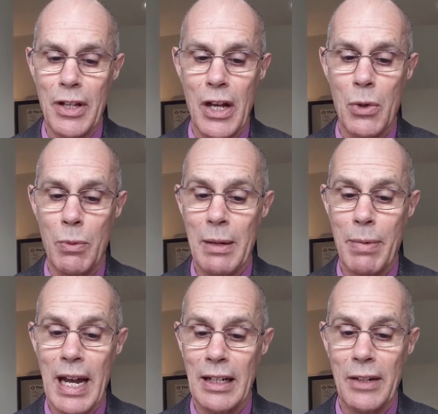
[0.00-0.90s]
though we
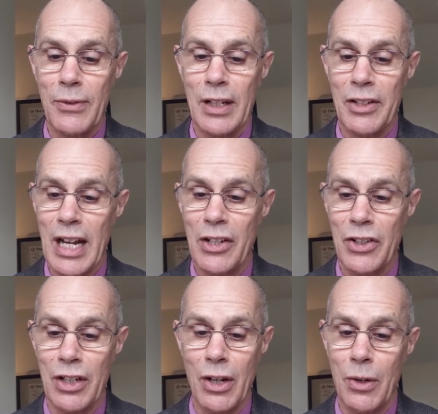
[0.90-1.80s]
pay little
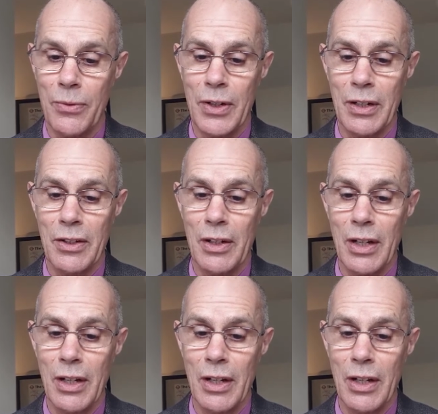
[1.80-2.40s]
attention often,